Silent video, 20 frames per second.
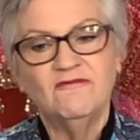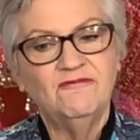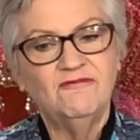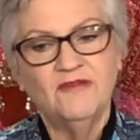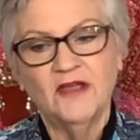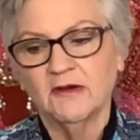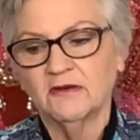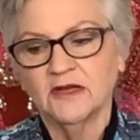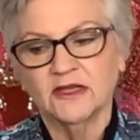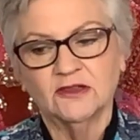
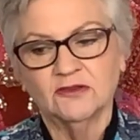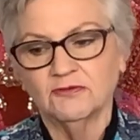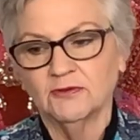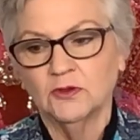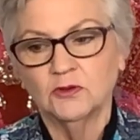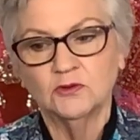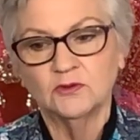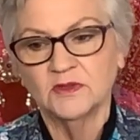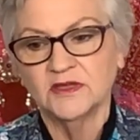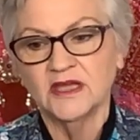Very
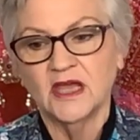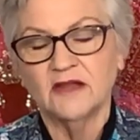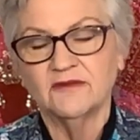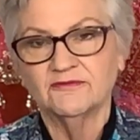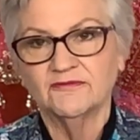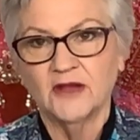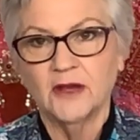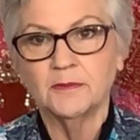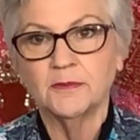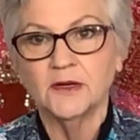thrilled with that
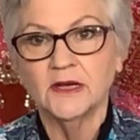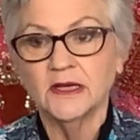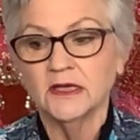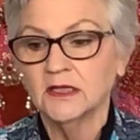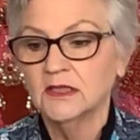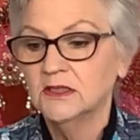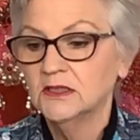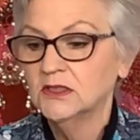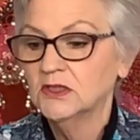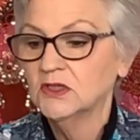fabric.
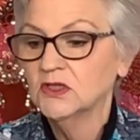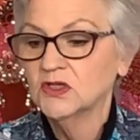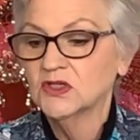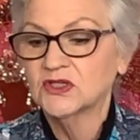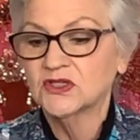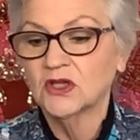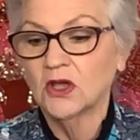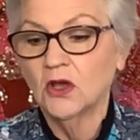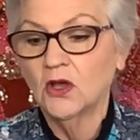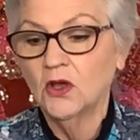
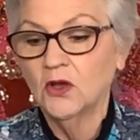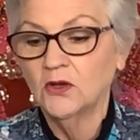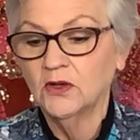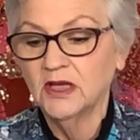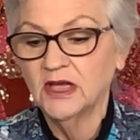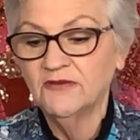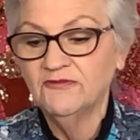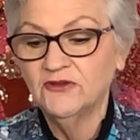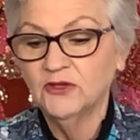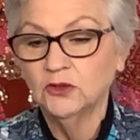So
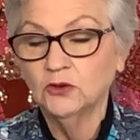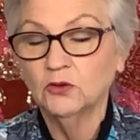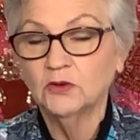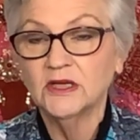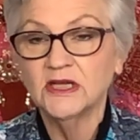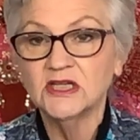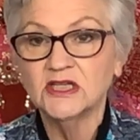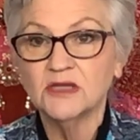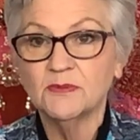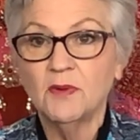if you're
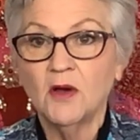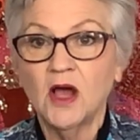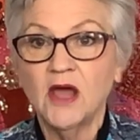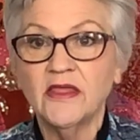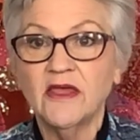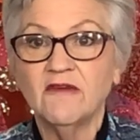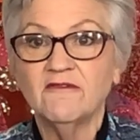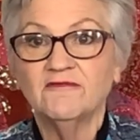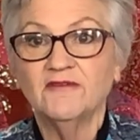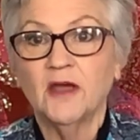looking to buy
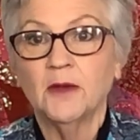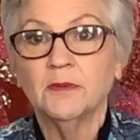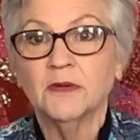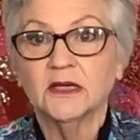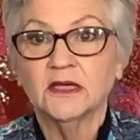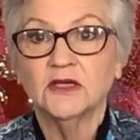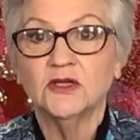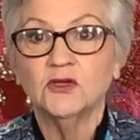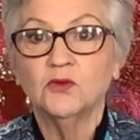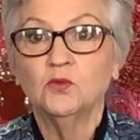that fabric
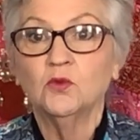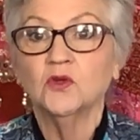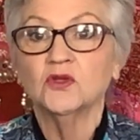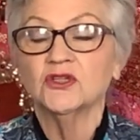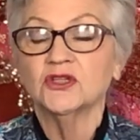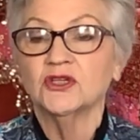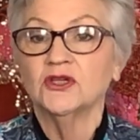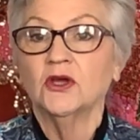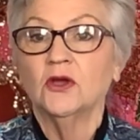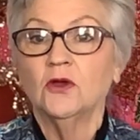and you want
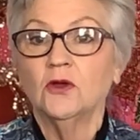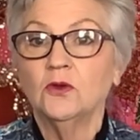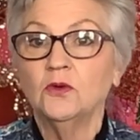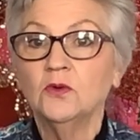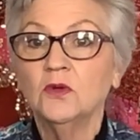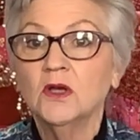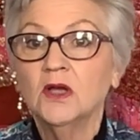to know